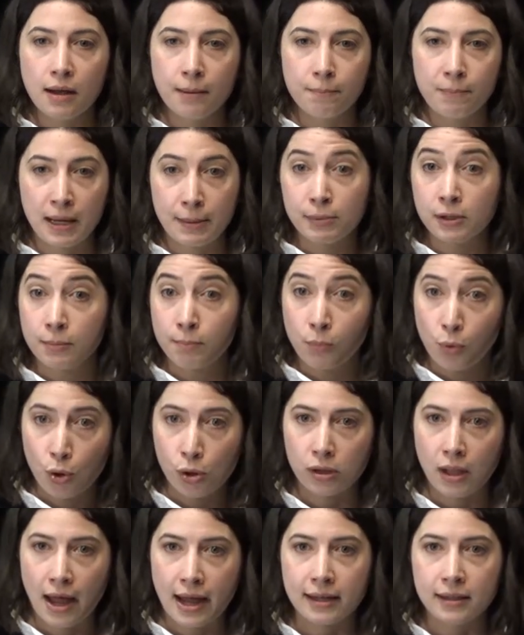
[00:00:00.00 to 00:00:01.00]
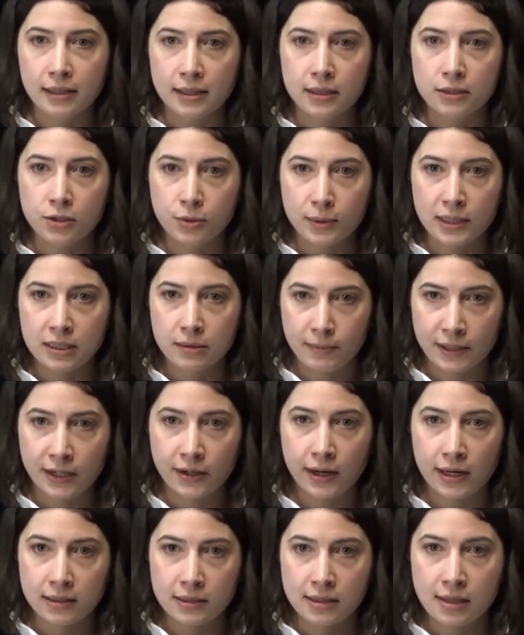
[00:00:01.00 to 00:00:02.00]
people are more likely to
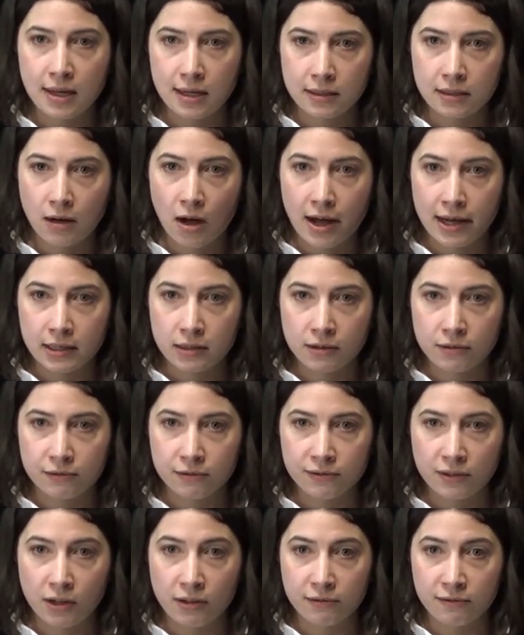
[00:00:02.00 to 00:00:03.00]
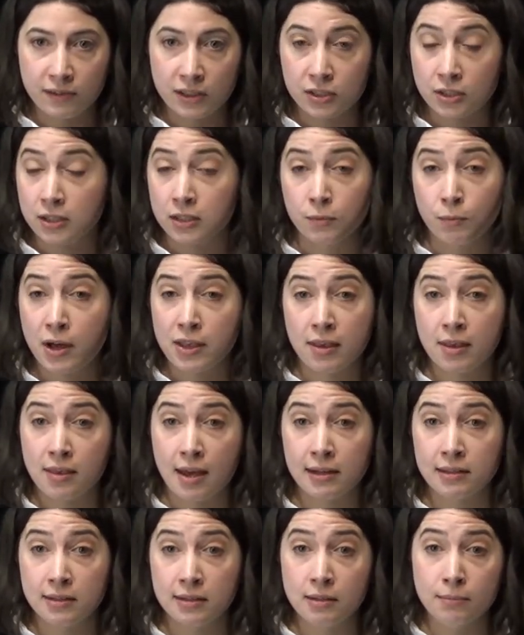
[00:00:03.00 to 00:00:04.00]
experience these kind of, of visions, whether
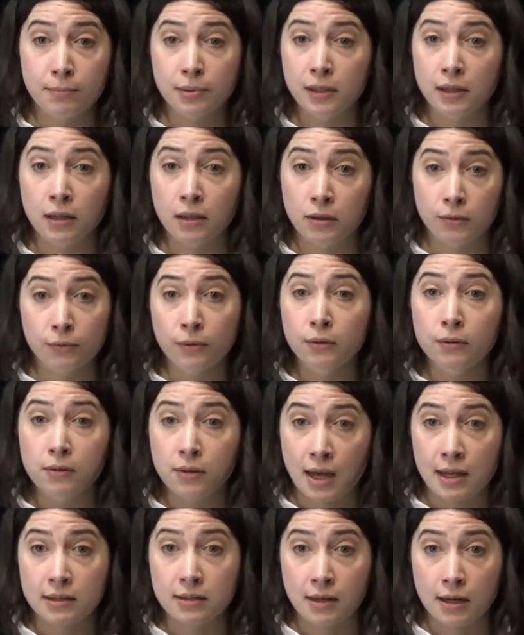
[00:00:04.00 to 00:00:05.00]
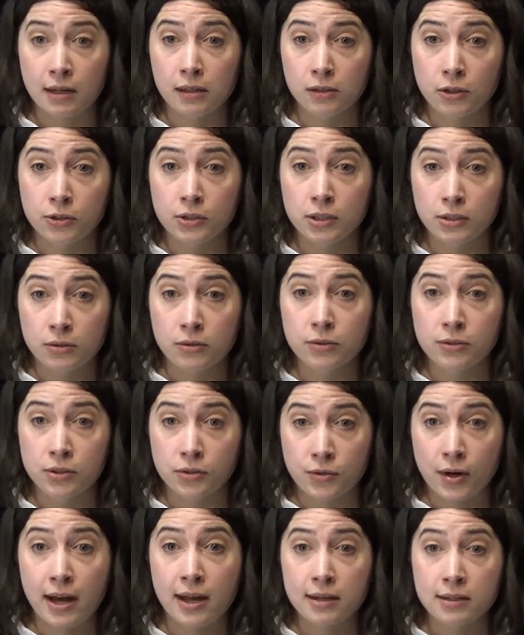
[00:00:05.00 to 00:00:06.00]
that's simply through that psychological
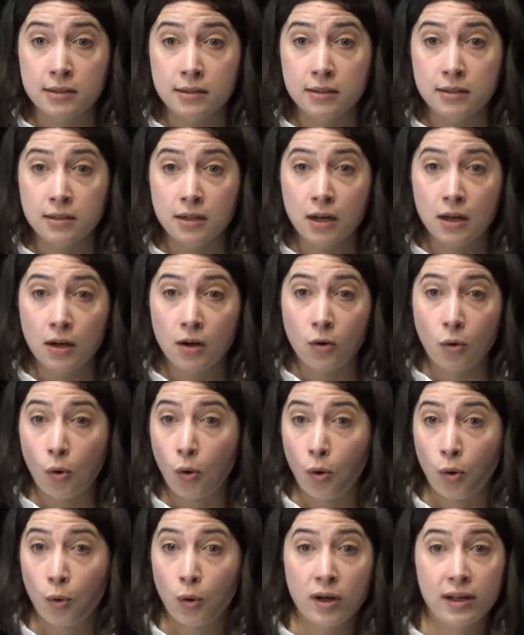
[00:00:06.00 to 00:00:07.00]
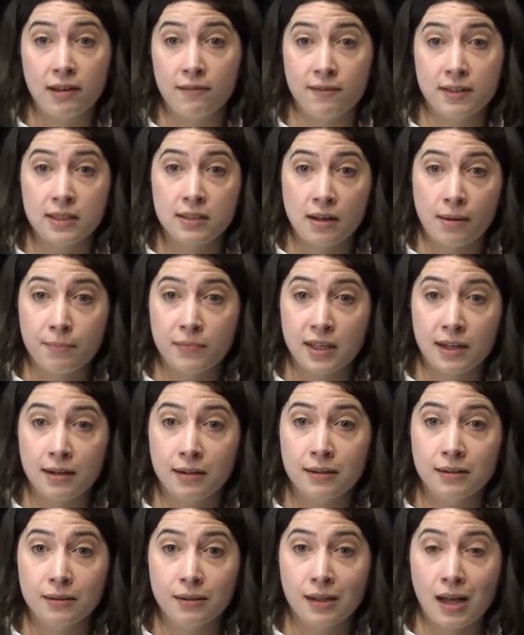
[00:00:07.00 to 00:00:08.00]
stress or if it's
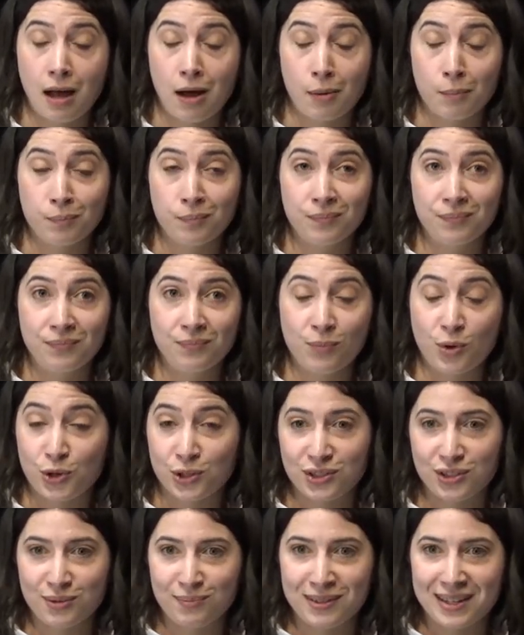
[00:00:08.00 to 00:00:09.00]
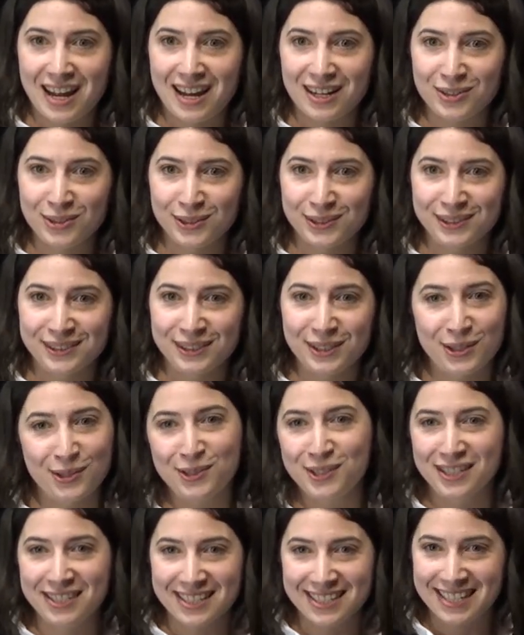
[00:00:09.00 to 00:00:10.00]
something um, more supernatural,
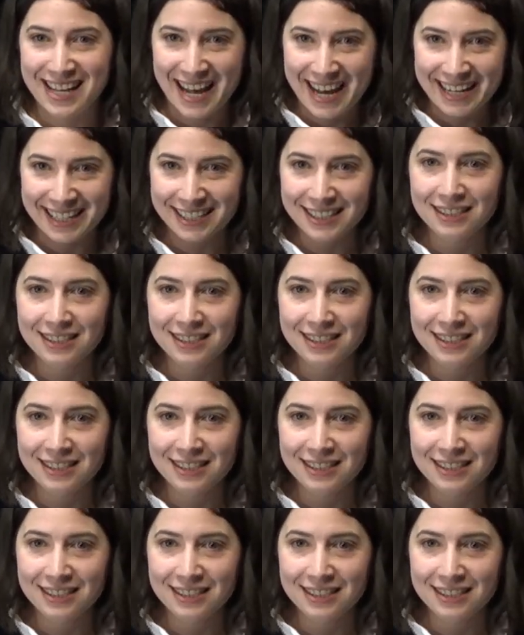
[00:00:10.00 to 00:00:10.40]
who's to say?